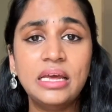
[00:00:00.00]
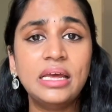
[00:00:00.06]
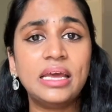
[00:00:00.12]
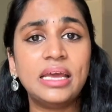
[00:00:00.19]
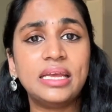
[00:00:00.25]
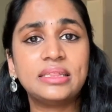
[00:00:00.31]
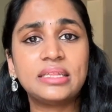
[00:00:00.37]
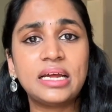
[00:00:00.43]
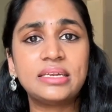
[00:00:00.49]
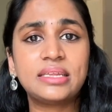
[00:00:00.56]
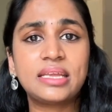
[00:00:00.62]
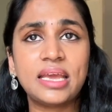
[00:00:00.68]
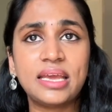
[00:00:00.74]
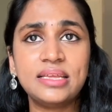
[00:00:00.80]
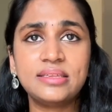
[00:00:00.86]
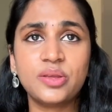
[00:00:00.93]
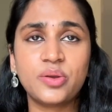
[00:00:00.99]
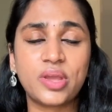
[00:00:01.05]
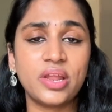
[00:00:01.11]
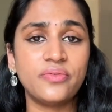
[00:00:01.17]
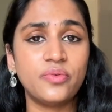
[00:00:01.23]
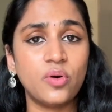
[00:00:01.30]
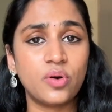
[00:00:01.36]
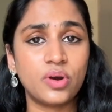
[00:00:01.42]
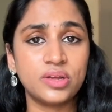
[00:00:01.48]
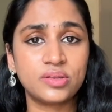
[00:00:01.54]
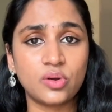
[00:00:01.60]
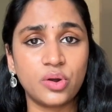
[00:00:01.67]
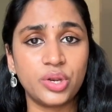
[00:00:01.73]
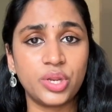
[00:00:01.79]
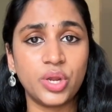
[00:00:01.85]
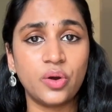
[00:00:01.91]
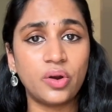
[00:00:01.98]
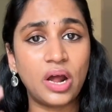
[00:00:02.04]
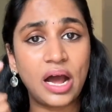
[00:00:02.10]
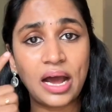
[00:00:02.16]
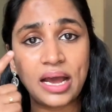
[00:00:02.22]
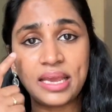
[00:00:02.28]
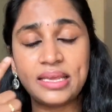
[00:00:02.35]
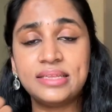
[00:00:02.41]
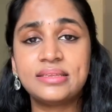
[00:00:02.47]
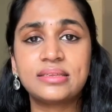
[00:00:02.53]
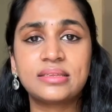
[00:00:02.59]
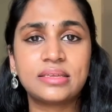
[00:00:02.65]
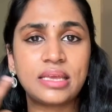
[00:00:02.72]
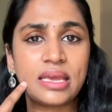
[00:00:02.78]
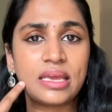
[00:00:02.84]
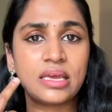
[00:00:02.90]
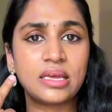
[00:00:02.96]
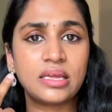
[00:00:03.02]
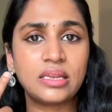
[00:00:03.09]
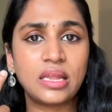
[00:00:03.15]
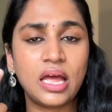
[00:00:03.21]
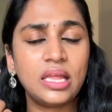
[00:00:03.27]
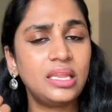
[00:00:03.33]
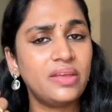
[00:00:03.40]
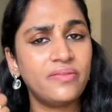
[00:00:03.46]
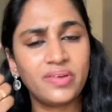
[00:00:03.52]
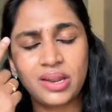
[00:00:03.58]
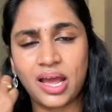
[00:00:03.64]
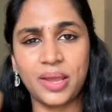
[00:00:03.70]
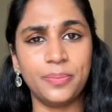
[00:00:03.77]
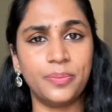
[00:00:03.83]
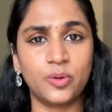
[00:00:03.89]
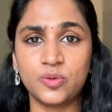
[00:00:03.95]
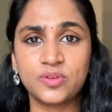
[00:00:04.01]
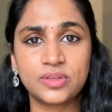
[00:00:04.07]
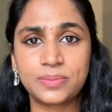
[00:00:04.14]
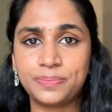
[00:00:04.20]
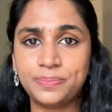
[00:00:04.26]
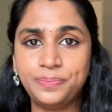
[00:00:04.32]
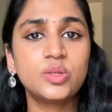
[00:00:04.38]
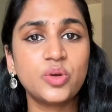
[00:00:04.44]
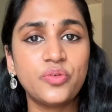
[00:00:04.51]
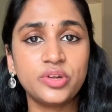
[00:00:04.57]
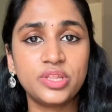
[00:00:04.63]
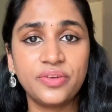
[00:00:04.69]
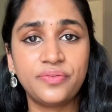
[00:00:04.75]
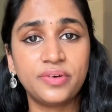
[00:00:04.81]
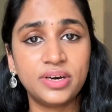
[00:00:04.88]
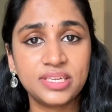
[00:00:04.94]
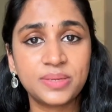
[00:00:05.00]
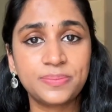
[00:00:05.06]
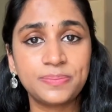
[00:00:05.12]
In that case, you can focus on your eyes, skin and even eyebrows. So for the first